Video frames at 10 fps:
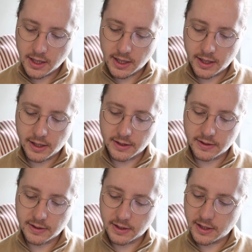
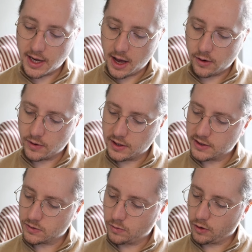and now it
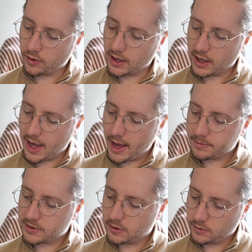is working
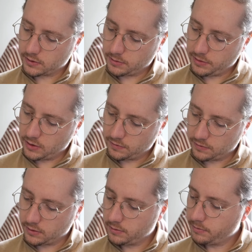absolutely
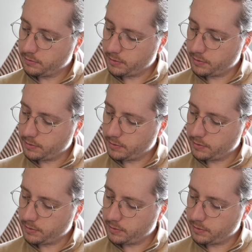beautiful